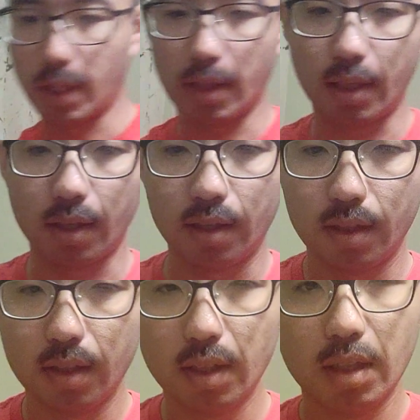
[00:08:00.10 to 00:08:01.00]
put that there
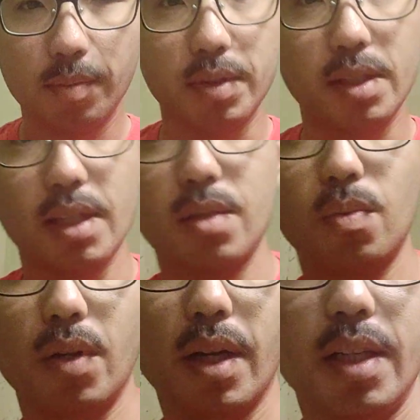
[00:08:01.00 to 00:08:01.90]
because
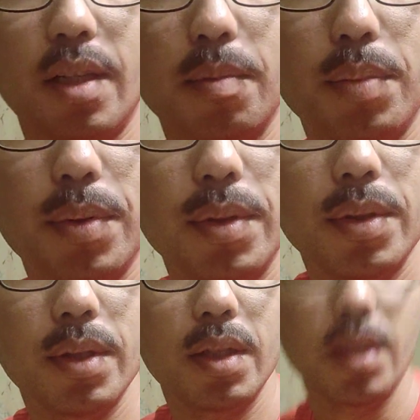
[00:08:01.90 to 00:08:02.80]
that's where I need to
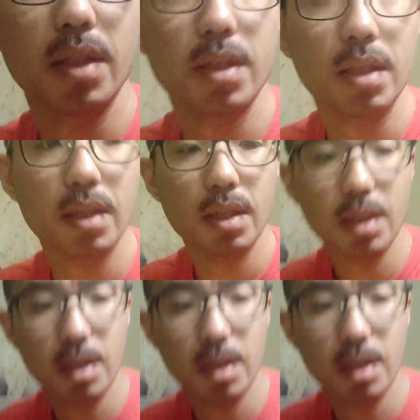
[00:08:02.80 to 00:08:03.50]
put